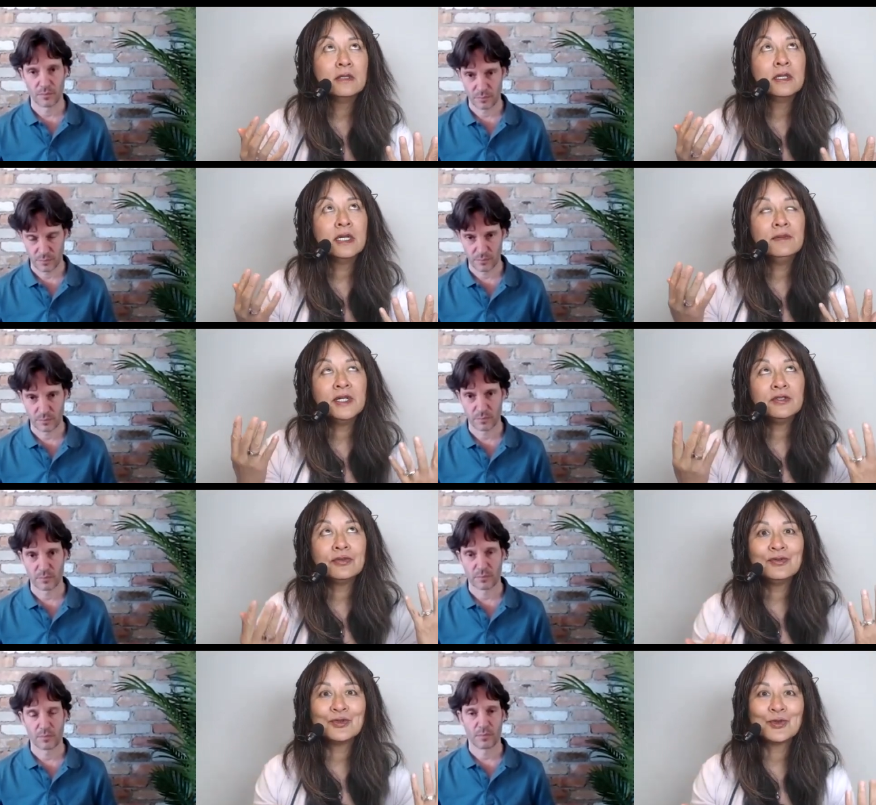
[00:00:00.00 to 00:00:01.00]
Speaker 1: how am I to
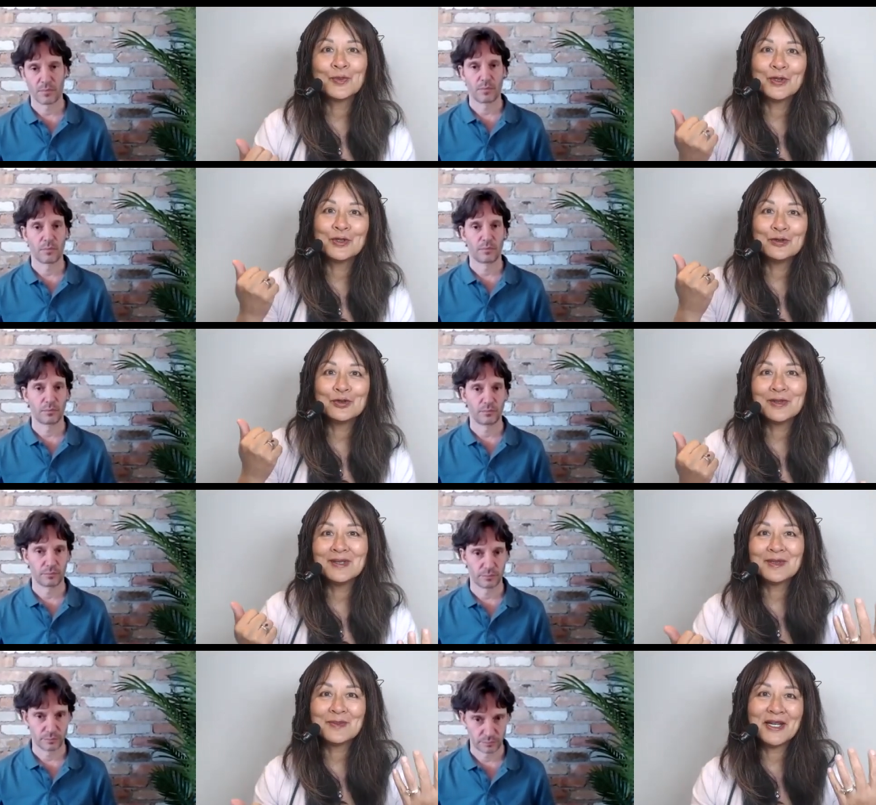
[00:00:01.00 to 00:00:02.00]
interpret good
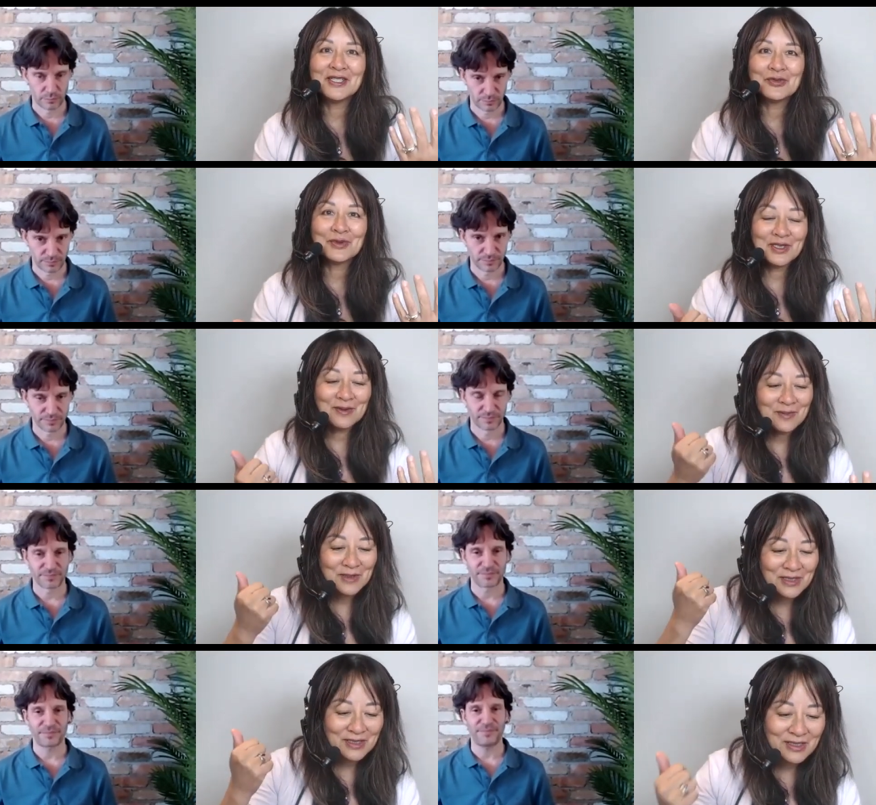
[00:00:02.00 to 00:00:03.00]
dreams, bad dreams,
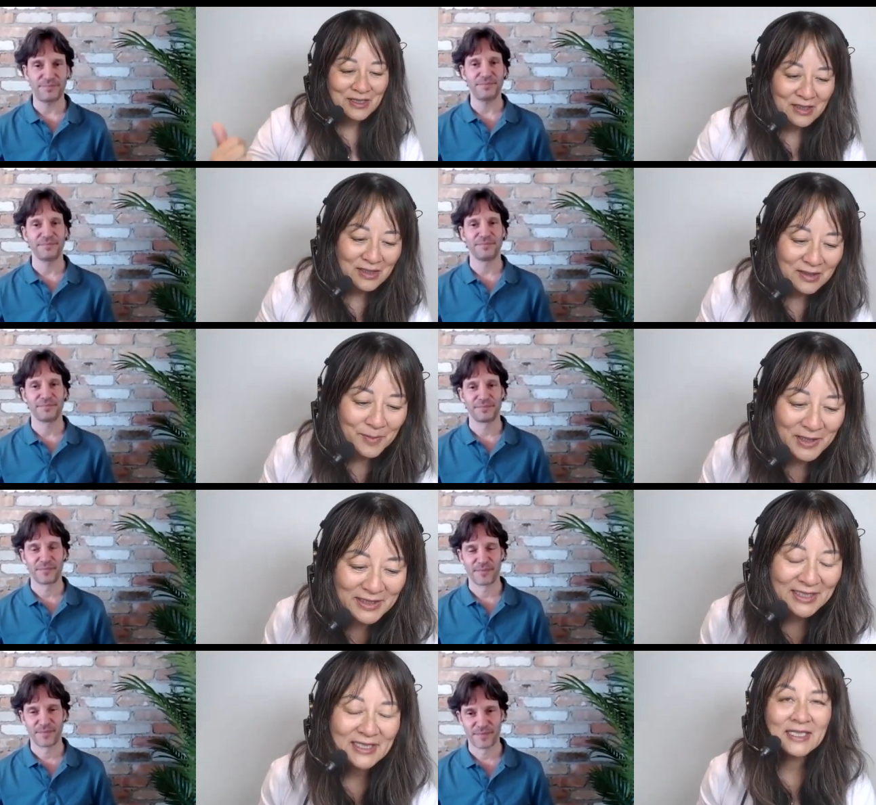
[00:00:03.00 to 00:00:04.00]
this
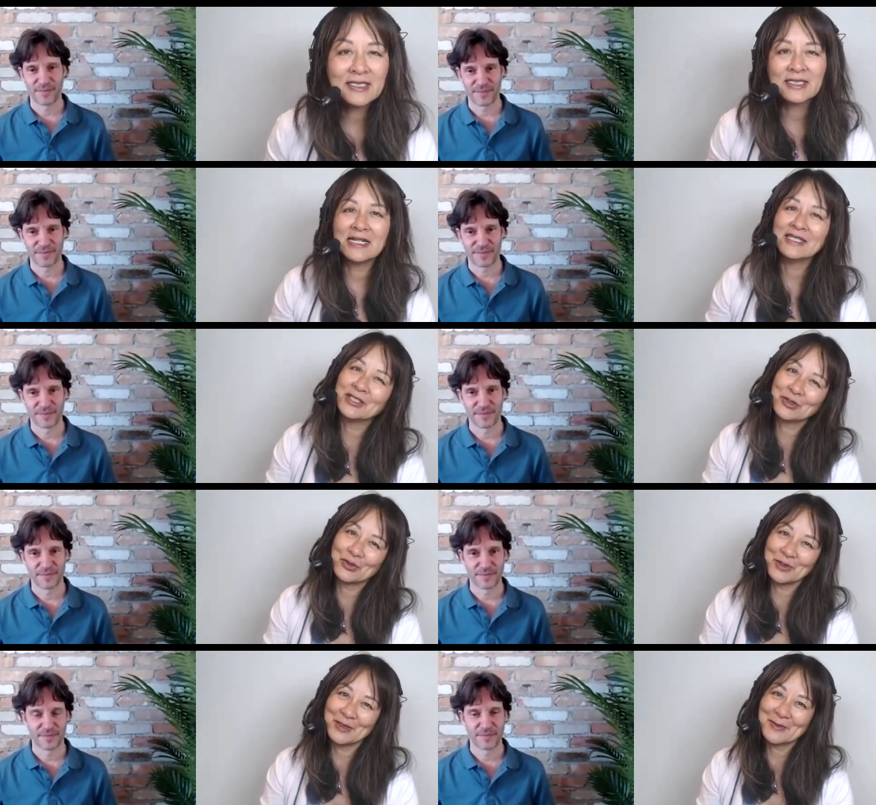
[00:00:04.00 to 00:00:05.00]
spontaneous guiding
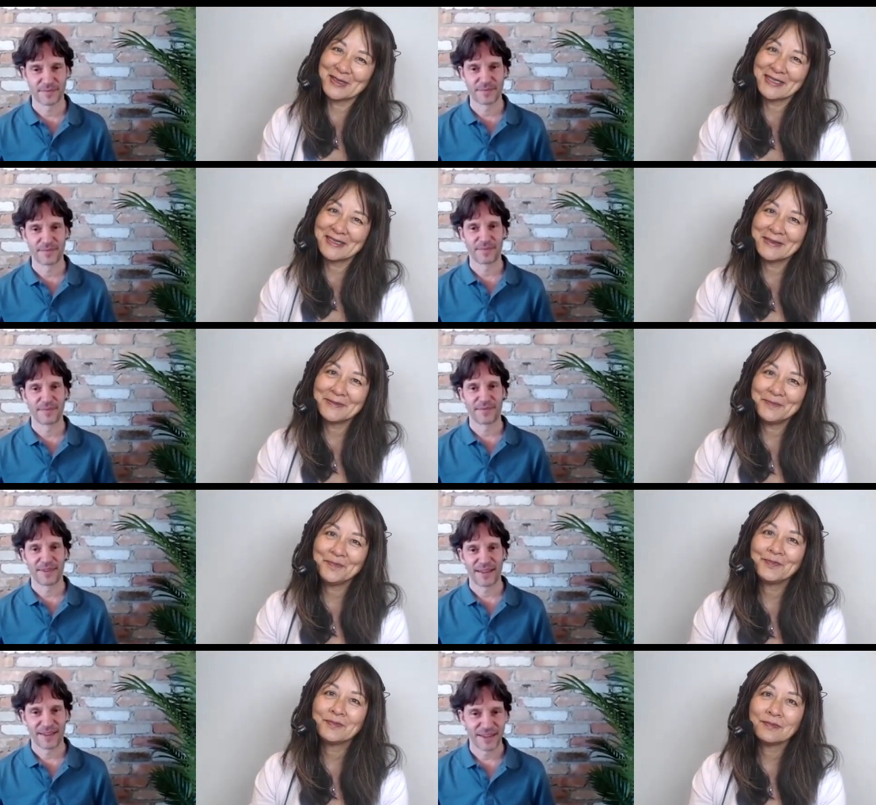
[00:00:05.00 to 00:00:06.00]
dreams?
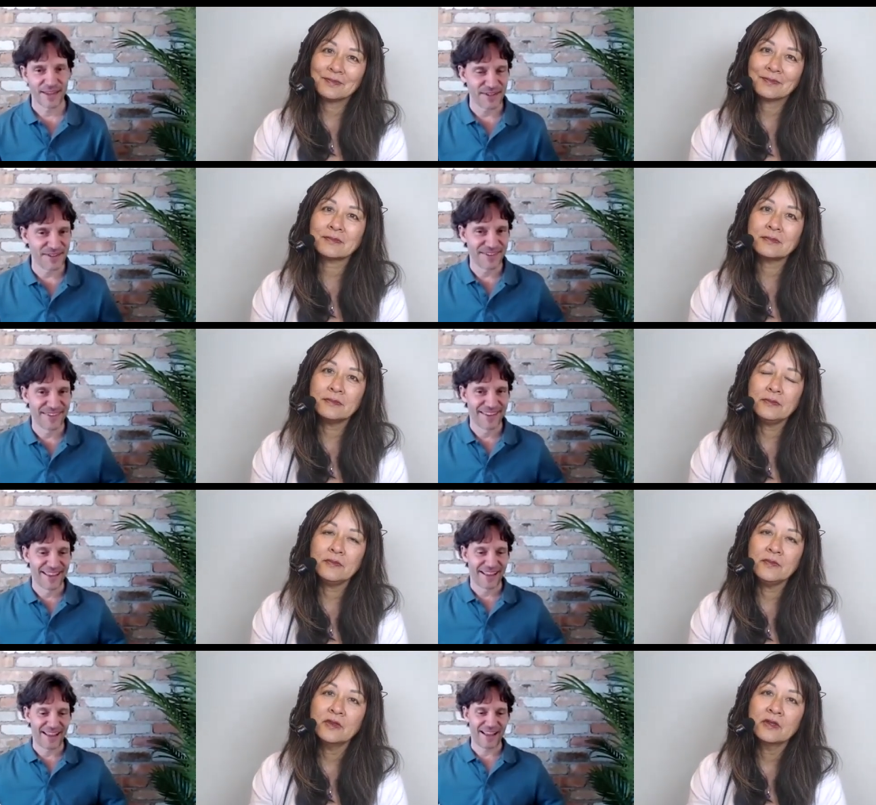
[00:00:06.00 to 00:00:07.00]
Speaker 2: Yes,
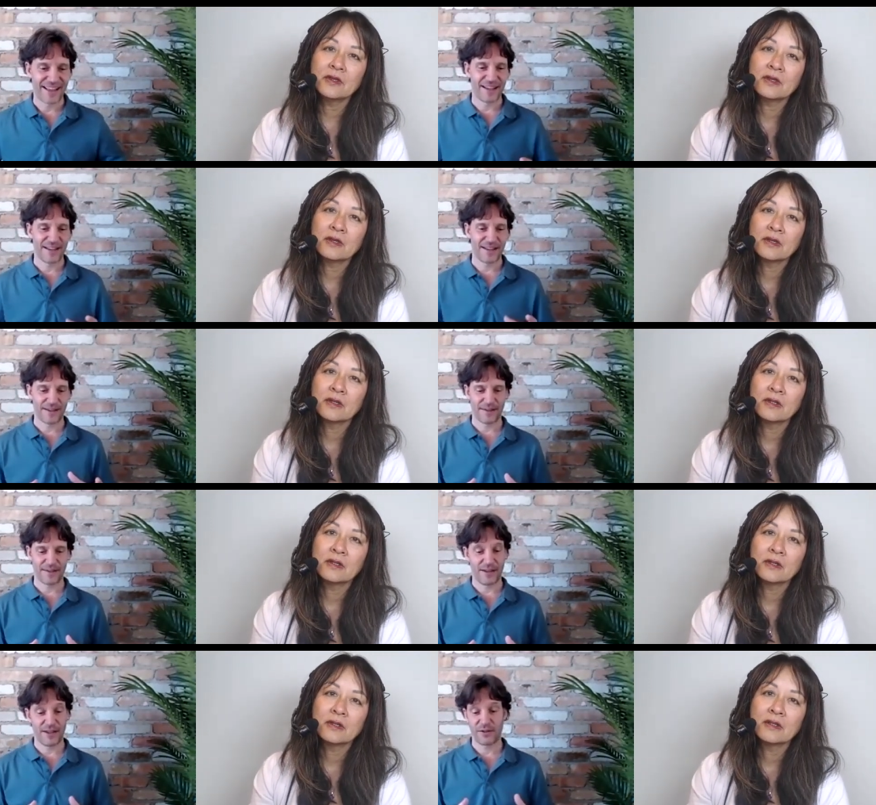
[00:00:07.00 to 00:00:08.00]
uh,
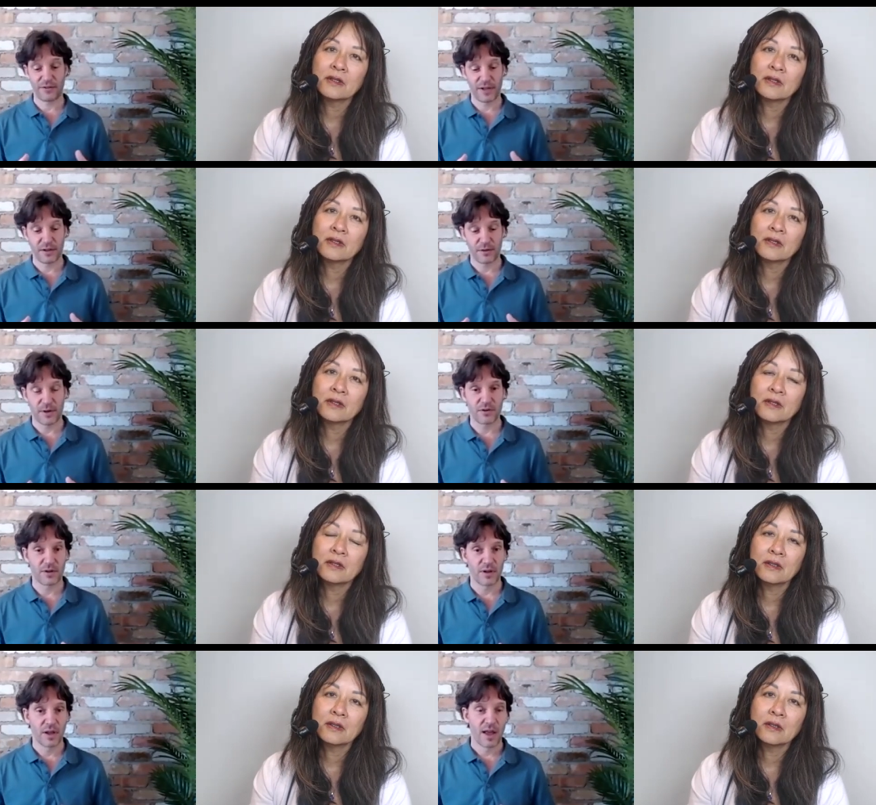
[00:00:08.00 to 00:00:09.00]
another great
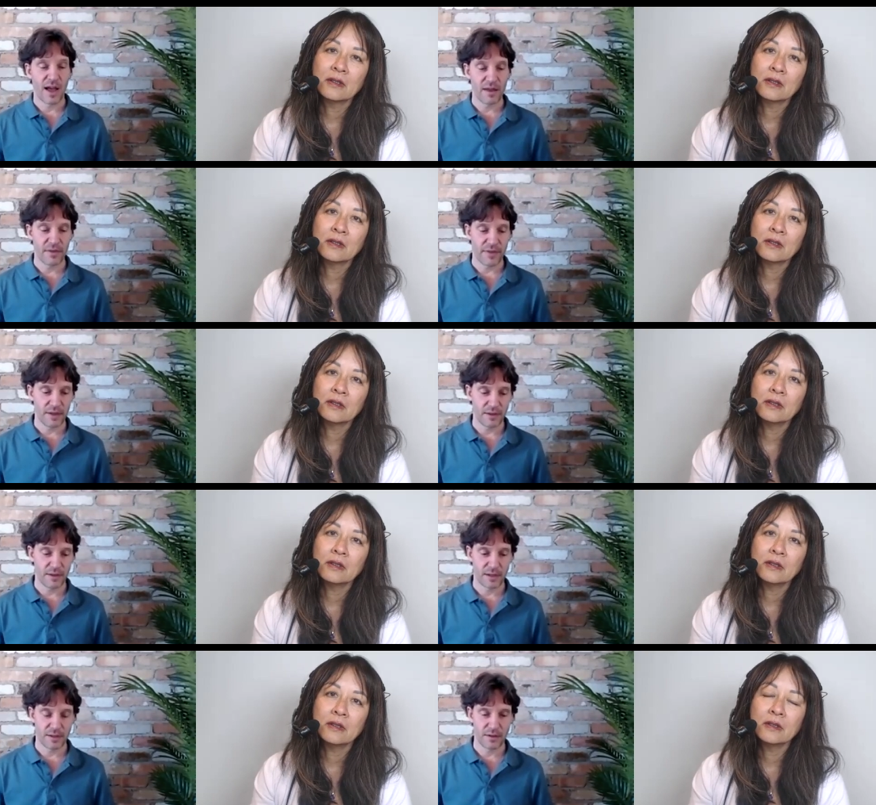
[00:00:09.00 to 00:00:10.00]
question. I think
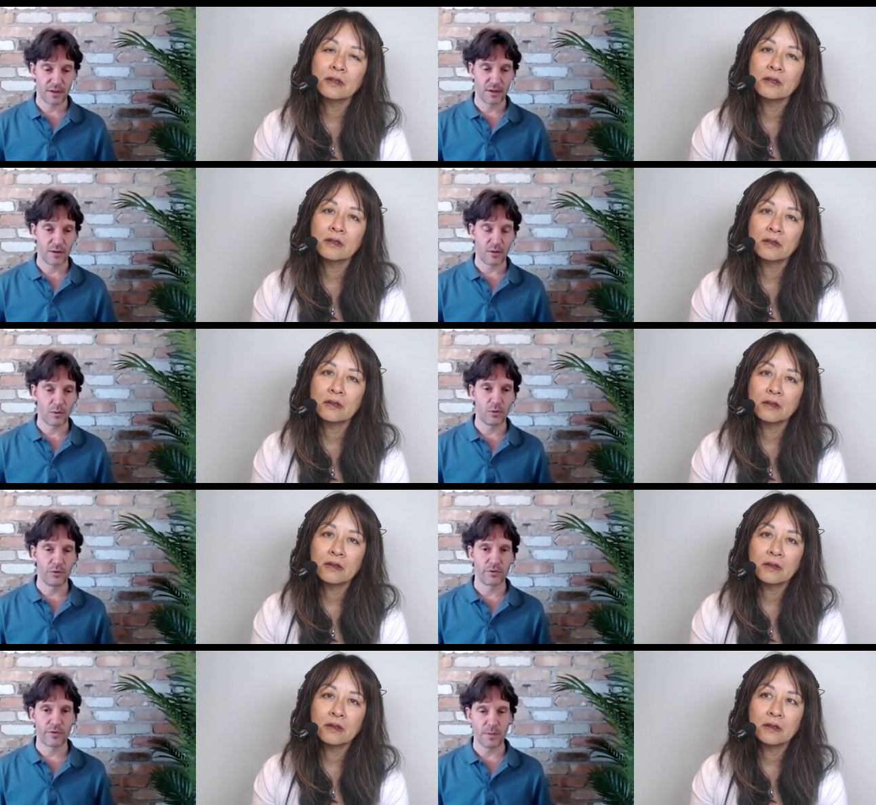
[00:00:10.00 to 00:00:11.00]
that uh, all
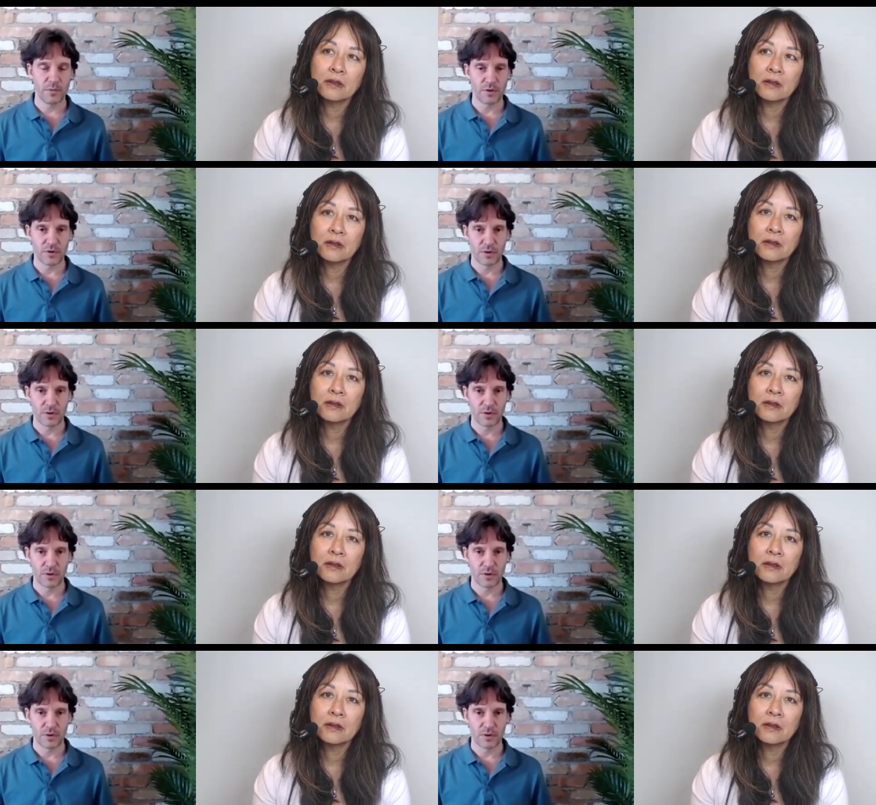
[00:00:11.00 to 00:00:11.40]
dreams